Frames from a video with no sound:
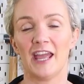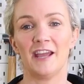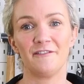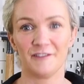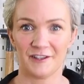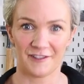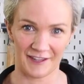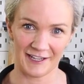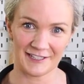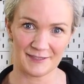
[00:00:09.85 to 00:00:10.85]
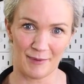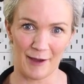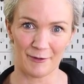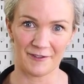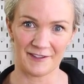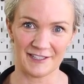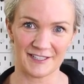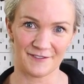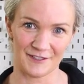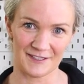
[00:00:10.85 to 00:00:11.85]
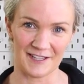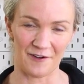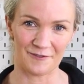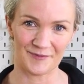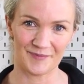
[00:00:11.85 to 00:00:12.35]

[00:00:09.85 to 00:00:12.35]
if you're thinking to buy one of these for yourself.